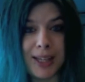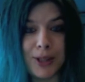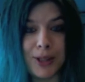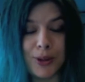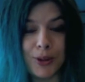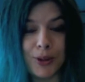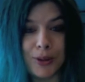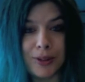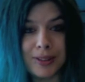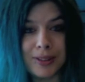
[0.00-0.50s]

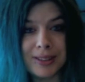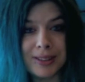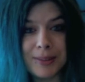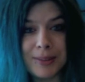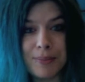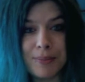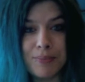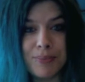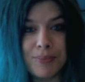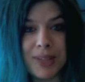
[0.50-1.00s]
You're
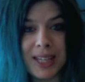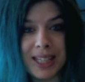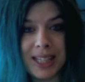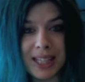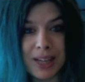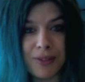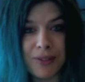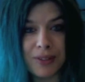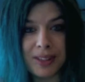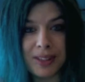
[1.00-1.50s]

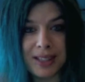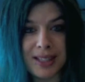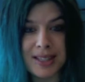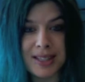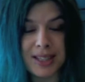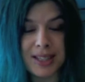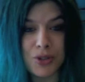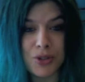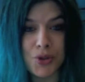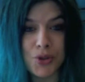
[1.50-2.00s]
being given
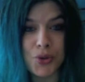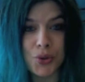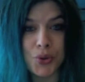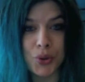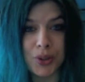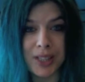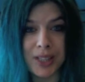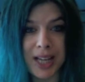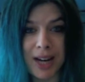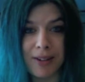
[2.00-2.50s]
this
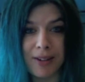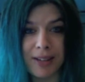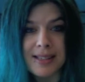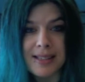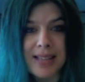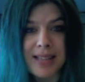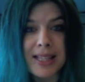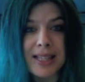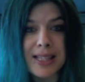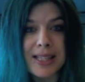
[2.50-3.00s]

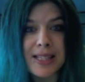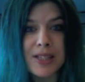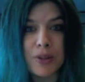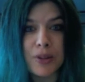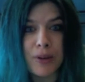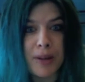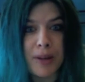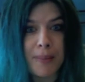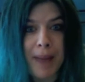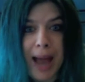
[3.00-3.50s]
extraordinary
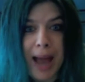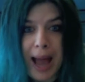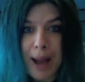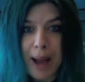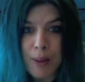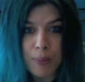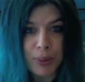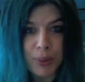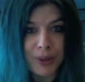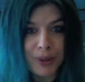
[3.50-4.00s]
sensory
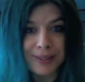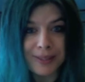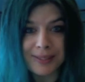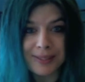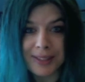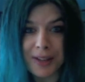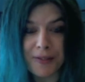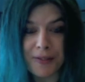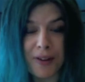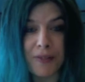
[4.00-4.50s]
map
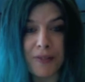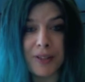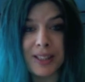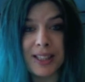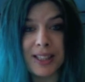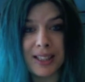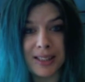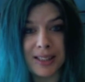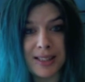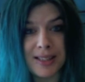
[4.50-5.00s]
of
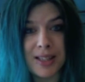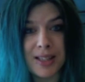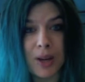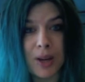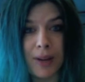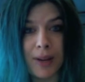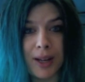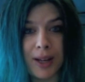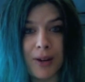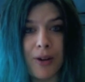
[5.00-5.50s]
everything that's
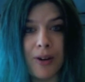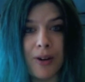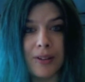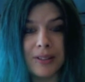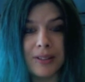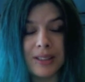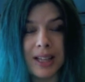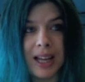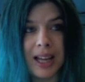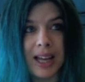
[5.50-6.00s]
going
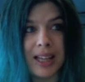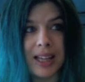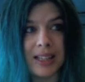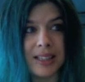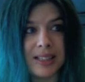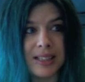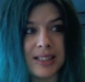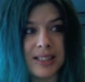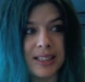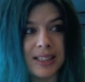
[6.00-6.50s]
on,
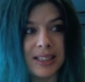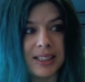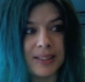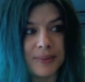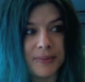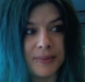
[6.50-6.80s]
and